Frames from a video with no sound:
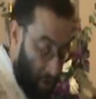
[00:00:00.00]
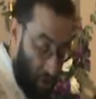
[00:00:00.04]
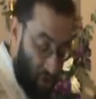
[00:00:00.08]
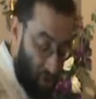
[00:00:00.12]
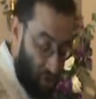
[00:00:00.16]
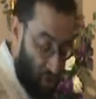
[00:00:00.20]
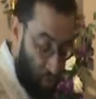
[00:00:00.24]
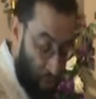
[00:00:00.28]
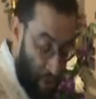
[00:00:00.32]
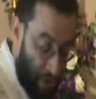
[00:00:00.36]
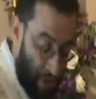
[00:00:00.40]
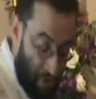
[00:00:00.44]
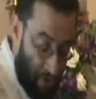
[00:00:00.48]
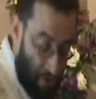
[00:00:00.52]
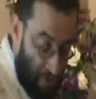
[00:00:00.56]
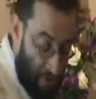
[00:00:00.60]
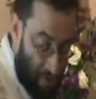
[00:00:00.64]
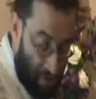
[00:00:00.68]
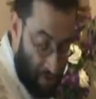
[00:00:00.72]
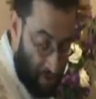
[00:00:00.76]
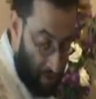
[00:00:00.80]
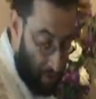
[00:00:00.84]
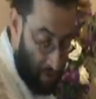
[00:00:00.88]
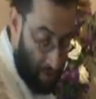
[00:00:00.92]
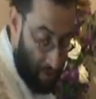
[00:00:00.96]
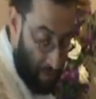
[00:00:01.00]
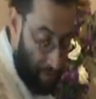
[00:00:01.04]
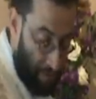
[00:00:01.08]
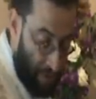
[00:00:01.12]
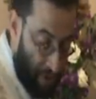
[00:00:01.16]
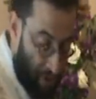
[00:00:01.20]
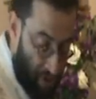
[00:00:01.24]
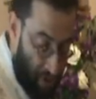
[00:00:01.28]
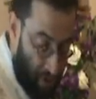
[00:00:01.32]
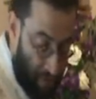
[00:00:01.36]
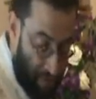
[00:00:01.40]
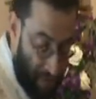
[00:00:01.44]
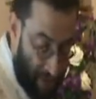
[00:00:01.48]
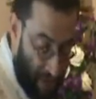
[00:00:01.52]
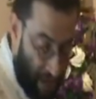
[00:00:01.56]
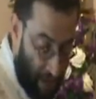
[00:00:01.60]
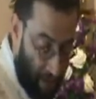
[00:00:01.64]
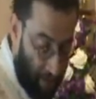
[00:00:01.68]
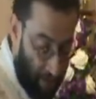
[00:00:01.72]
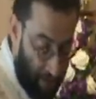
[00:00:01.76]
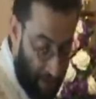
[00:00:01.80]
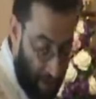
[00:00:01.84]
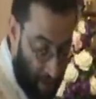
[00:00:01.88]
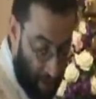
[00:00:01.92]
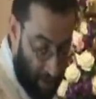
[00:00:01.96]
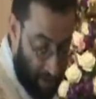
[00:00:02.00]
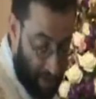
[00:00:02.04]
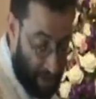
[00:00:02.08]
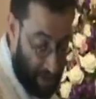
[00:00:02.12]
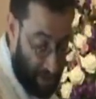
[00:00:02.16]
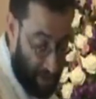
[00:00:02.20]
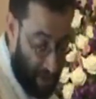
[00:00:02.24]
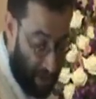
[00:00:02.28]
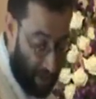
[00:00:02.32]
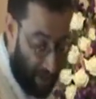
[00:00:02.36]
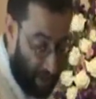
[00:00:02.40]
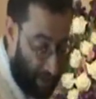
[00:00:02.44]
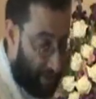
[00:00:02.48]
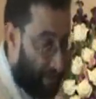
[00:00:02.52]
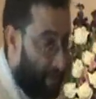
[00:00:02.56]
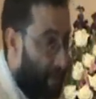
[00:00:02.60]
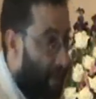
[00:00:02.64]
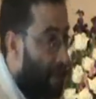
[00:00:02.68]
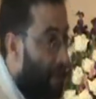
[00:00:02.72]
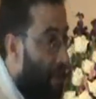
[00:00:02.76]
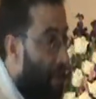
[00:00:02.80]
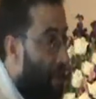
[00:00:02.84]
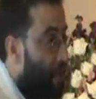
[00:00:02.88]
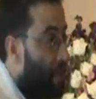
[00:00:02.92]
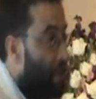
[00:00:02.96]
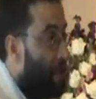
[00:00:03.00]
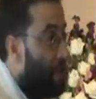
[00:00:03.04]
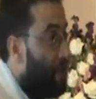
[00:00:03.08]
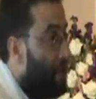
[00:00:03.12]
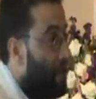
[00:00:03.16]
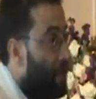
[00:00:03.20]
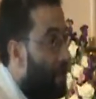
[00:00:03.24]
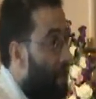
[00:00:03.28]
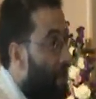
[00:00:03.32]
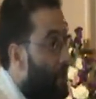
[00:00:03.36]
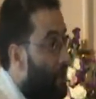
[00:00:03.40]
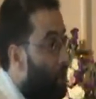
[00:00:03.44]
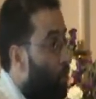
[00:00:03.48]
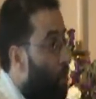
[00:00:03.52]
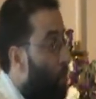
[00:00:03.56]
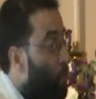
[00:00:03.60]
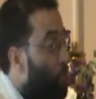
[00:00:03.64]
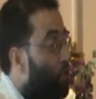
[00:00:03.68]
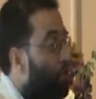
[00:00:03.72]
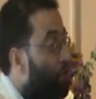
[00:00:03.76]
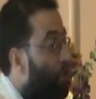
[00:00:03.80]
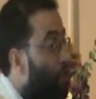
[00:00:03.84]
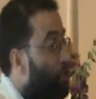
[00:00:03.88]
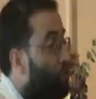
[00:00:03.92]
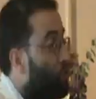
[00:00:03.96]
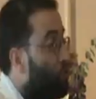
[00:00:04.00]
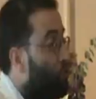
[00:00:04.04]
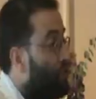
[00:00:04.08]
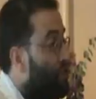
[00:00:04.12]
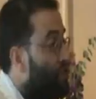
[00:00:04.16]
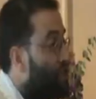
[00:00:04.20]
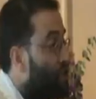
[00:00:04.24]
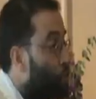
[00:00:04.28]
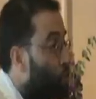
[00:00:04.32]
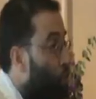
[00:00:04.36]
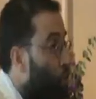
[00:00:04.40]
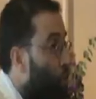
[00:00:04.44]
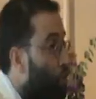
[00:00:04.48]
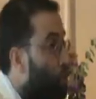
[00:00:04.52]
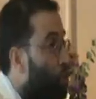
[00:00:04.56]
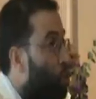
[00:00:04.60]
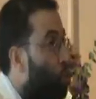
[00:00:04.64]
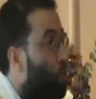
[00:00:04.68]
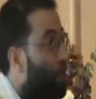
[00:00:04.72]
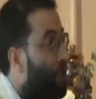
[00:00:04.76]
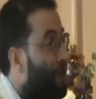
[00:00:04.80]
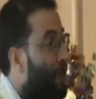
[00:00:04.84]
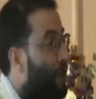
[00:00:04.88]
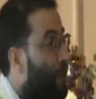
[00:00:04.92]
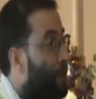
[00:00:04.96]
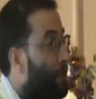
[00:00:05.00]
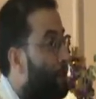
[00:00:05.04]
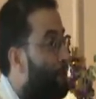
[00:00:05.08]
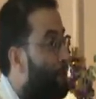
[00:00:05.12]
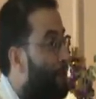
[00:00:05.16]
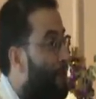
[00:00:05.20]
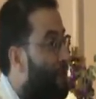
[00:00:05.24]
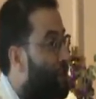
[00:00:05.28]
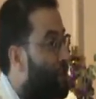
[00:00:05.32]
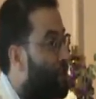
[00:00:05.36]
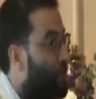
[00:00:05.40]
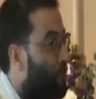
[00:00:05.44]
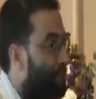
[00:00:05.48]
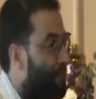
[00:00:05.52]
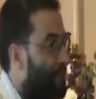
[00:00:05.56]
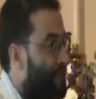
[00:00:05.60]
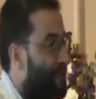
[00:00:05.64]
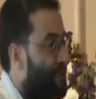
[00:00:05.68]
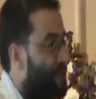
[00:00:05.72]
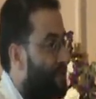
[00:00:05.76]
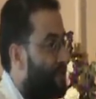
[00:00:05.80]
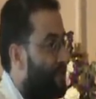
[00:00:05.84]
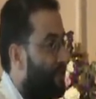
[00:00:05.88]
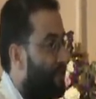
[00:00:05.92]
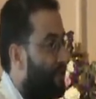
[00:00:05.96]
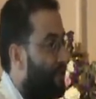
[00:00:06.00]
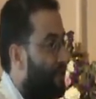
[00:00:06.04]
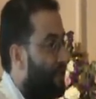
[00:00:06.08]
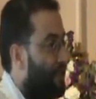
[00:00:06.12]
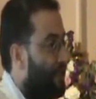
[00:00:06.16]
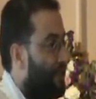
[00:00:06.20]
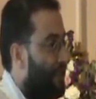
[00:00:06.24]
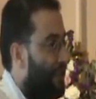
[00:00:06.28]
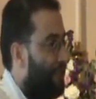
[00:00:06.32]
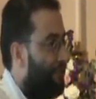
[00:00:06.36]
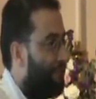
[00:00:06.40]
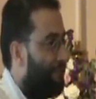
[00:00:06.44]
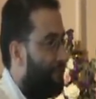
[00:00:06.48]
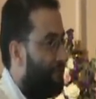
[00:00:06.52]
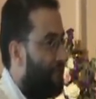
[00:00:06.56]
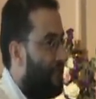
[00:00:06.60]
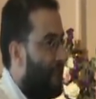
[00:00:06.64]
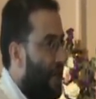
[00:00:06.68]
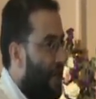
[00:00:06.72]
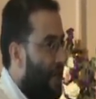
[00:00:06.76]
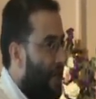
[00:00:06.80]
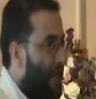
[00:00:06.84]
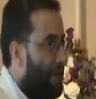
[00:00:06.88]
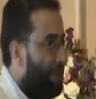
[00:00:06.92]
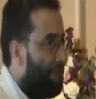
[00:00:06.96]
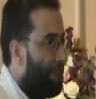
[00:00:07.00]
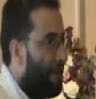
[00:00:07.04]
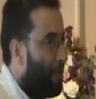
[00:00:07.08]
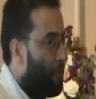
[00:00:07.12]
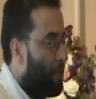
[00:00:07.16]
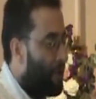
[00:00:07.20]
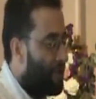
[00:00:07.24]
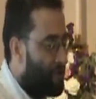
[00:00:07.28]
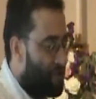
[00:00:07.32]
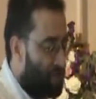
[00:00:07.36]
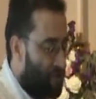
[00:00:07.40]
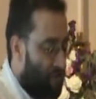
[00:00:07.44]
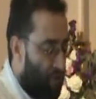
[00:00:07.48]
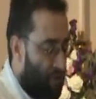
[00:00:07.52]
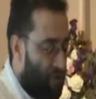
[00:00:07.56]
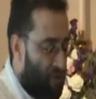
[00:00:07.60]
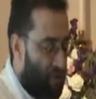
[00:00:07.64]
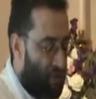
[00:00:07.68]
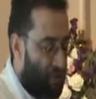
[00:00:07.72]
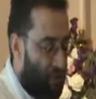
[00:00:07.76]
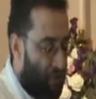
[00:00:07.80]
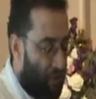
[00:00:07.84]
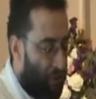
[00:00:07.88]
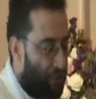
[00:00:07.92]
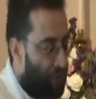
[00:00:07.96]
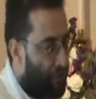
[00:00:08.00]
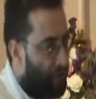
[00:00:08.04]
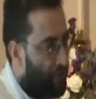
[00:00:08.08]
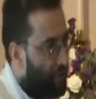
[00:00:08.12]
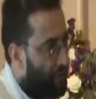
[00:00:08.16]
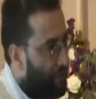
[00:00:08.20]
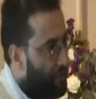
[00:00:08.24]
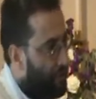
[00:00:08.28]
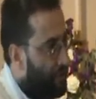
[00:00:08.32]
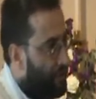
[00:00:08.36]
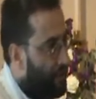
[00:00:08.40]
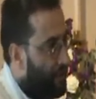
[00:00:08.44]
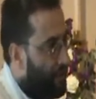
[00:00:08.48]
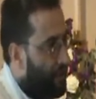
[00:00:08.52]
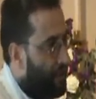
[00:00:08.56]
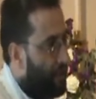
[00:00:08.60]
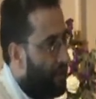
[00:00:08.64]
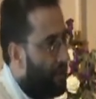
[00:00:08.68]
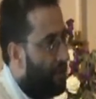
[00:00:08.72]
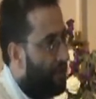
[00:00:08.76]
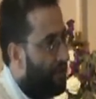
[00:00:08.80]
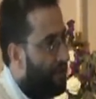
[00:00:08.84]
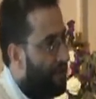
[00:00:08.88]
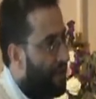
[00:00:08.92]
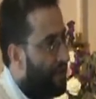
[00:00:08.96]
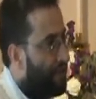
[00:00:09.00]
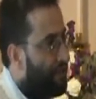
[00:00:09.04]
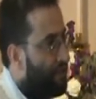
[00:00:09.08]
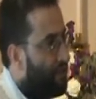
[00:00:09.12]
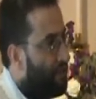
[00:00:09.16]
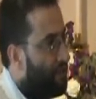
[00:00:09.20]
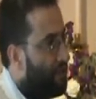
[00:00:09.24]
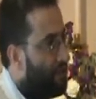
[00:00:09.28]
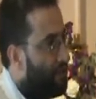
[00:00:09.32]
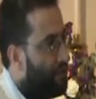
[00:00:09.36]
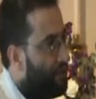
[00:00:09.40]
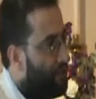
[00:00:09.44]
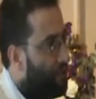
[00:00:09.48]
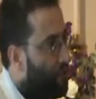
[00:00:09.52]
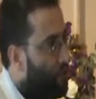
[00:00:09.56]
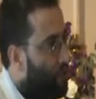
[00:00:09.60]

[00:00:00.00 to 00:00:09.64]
Because we know the bishops are on our side. We would not do this work without bishops. If I was not certain that